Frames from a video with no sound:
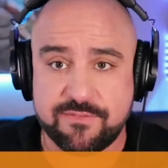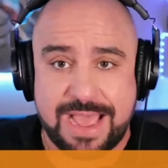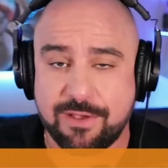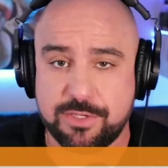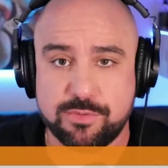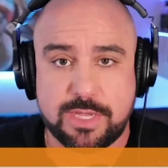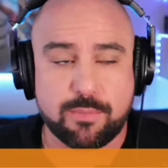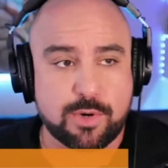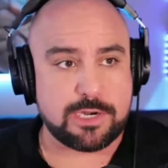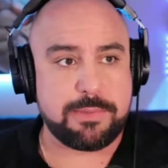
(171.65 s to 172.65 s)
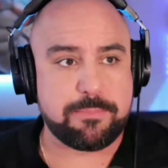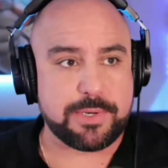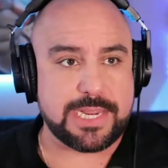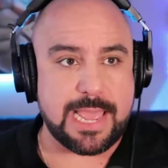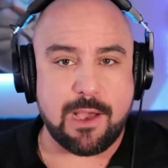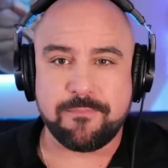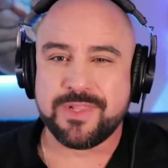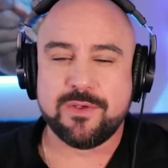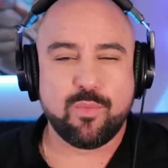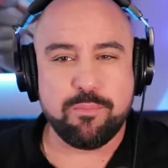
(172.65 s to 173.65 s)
value that we're going to be putting out.